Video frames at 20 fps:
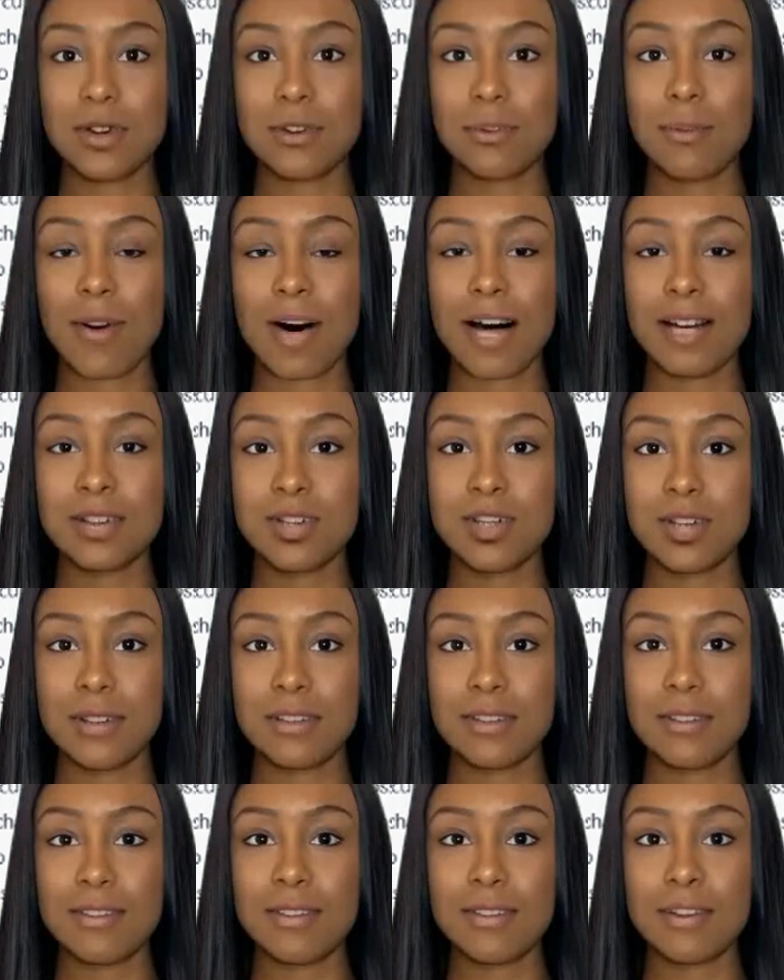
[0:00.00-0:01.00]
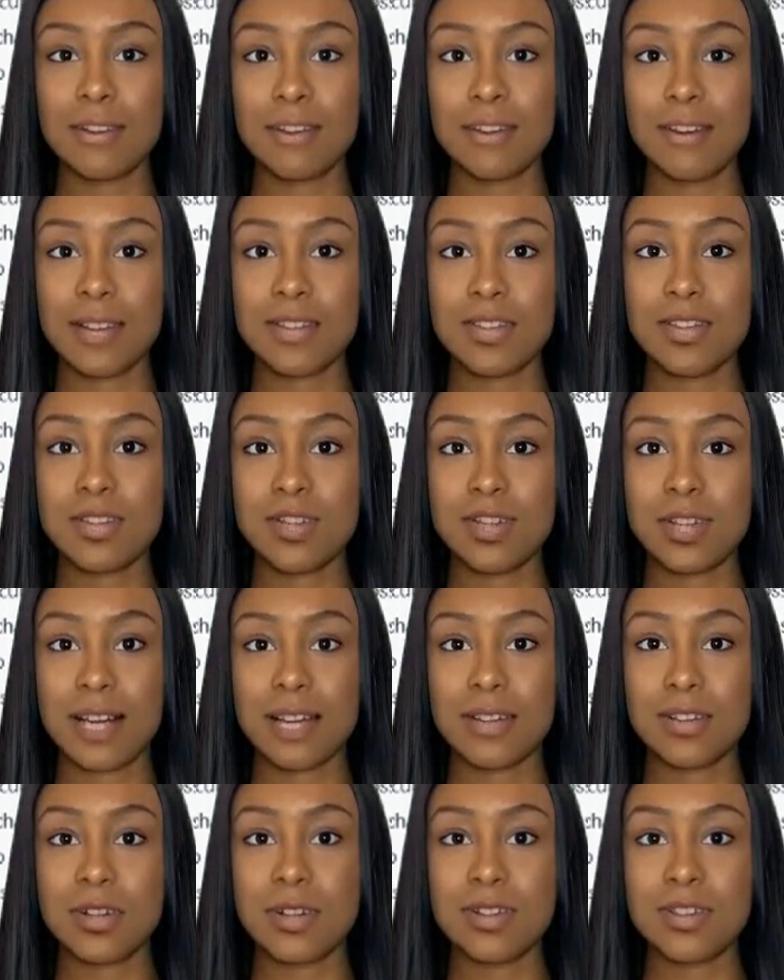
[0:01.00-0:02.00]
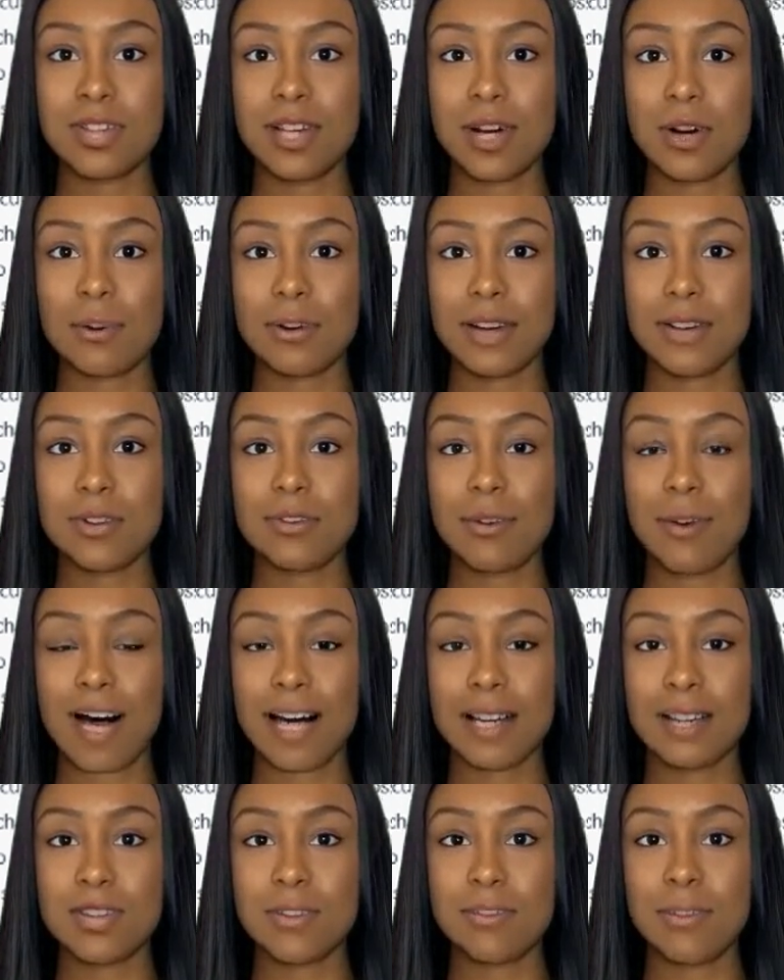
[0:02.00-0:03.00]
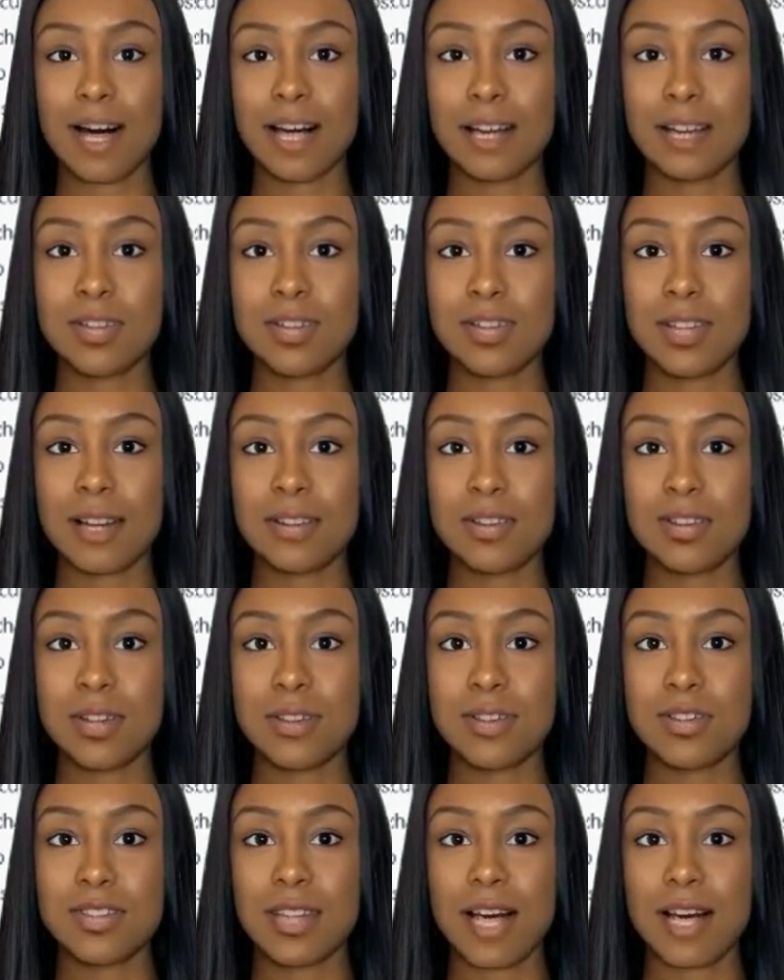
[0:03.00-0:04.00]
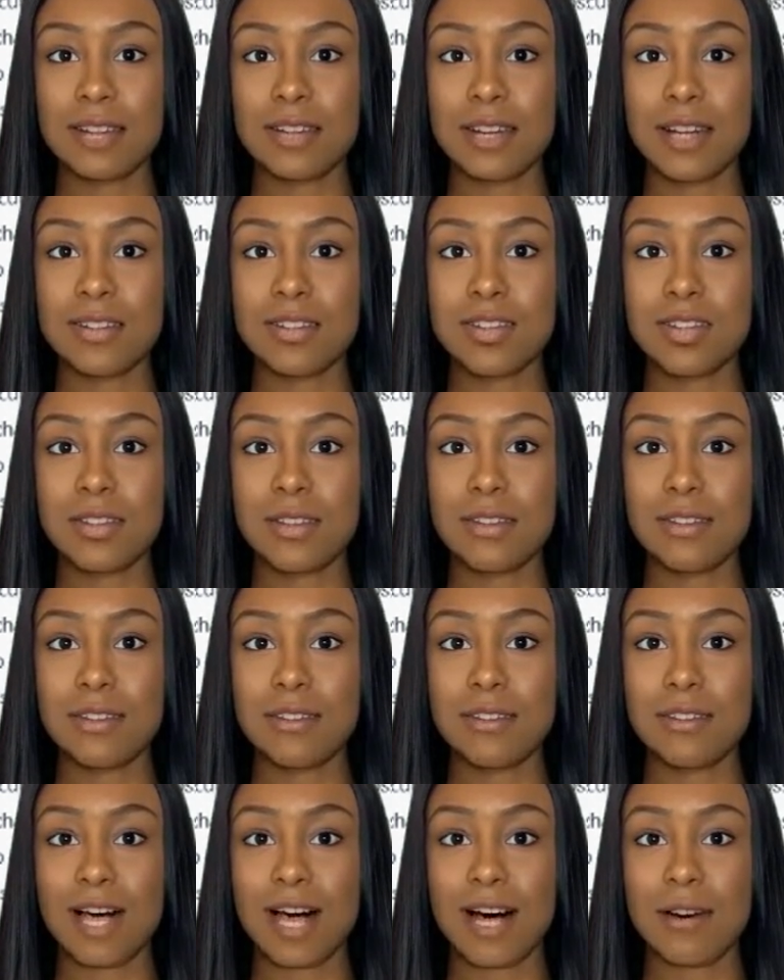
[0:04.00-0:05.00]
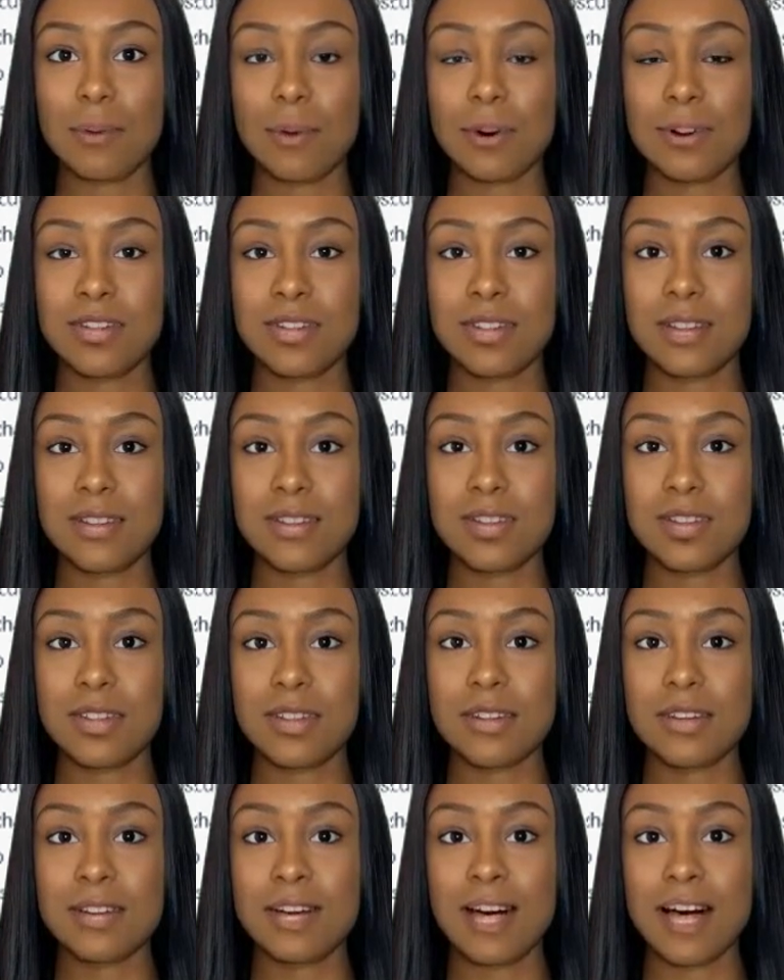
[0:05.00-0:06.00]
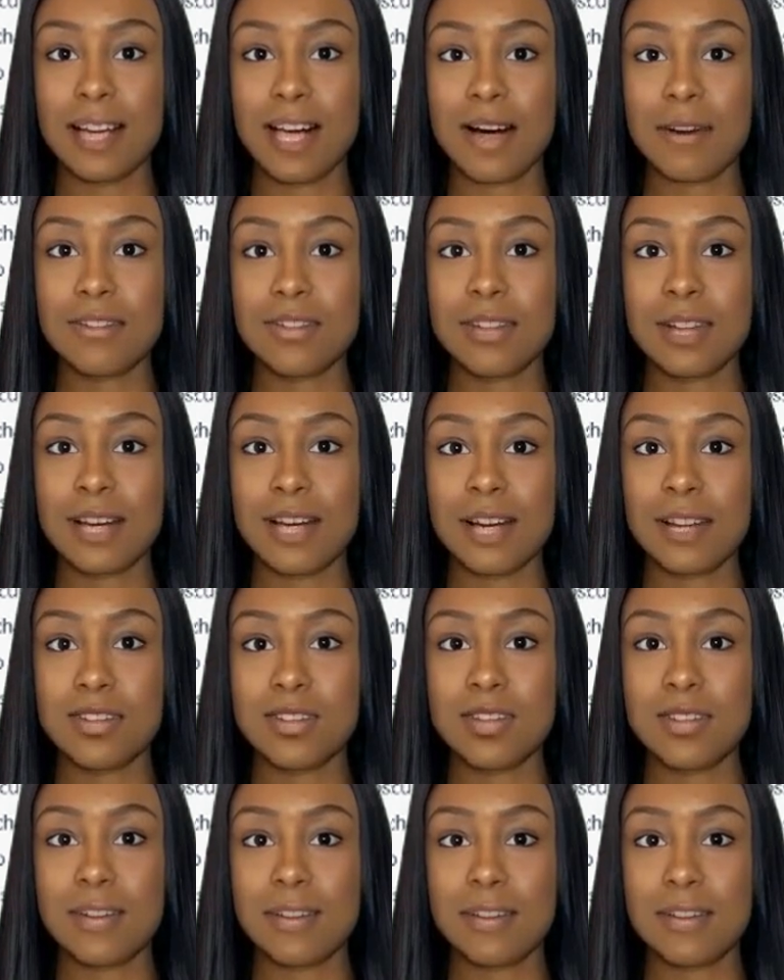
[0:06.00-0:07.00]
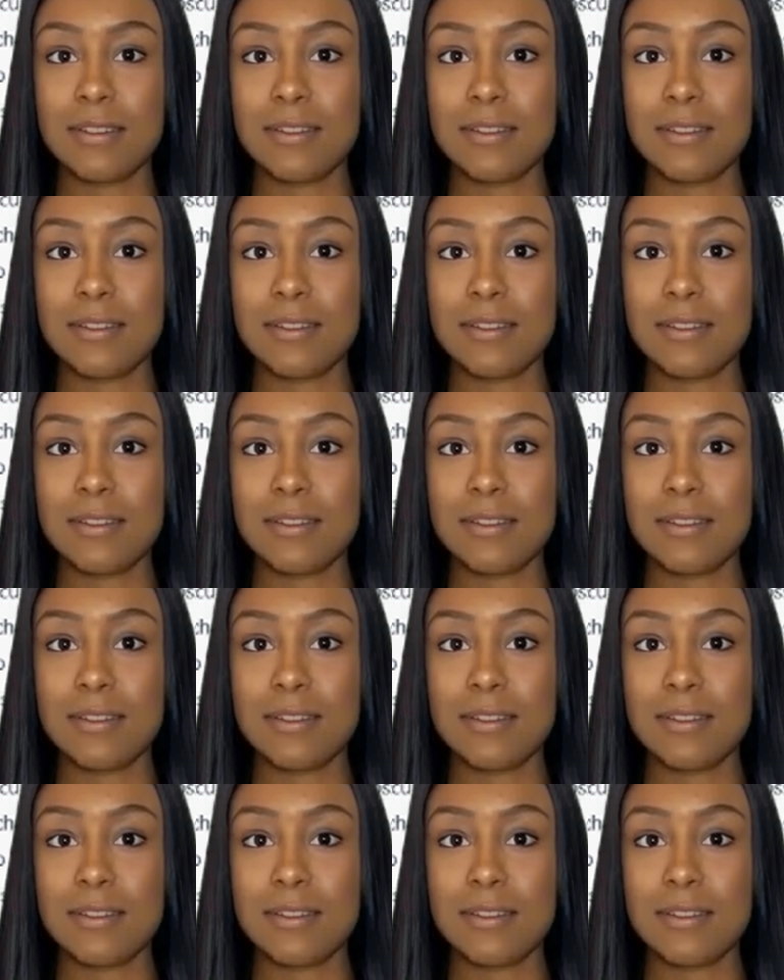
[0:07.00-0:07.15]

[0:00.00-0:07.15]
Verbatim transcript: Depression. This stage is characterized by a sense of sadness, helplessness, and emptiness.